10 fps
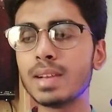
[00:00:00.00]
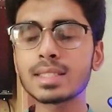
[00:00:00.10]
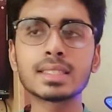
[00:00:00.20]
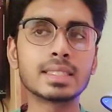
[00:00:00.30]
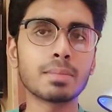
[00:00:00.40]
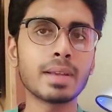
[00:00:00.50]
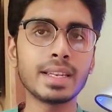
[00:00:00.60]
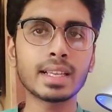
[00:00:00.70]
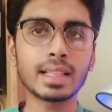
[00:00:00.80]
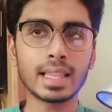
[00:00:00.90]
West
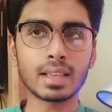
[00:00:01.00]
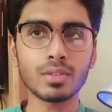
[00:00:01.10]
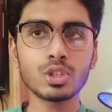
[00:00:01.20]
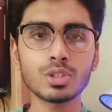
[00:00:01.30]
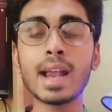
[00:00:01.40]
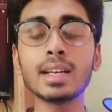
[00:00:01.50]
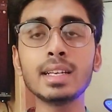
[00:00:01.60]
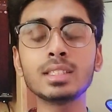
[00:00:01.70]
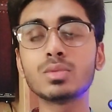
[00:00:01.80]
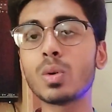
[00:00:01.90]
Germanic language and
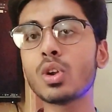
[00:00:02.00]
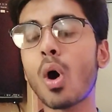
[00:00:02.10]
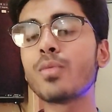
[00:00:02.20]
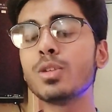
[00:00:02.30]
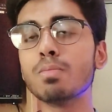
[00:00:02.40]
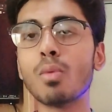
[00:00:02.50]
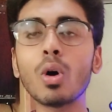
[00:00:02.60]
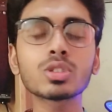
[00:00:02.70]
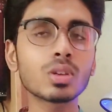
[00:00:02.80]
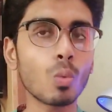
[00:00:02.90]
it is one of the
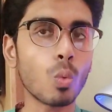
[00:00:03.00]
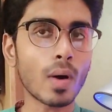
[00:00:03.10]
most